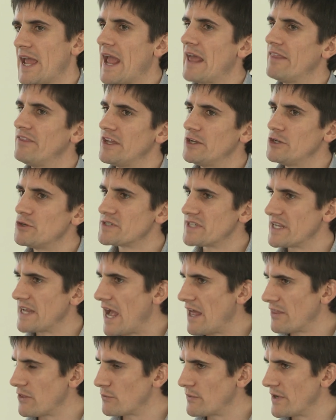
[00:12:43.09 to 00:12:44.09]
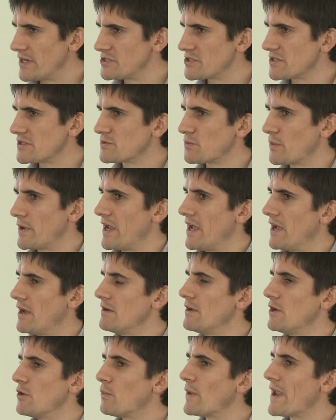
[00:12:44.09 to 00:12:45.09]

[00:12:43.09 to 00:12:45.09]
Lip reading: and then you see other regions where